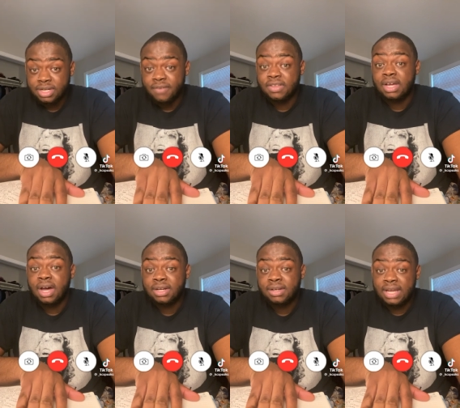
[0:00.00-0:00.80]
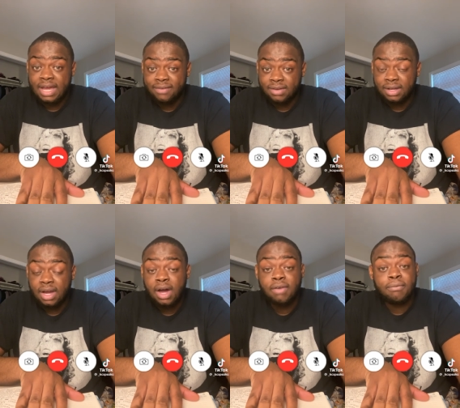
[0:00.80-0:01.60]
of the unaliving
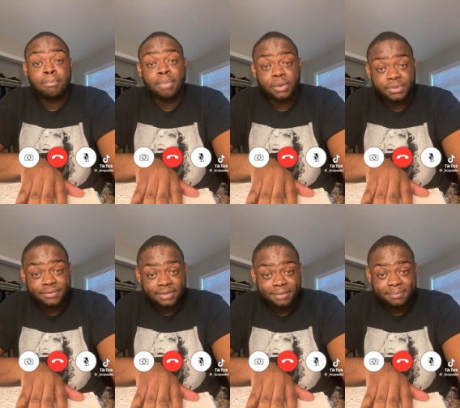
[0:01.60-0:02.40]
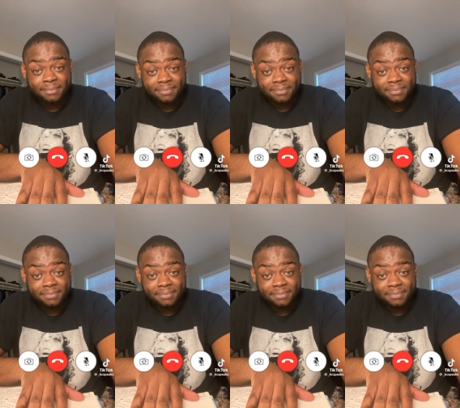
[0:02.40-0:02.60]
of both of them.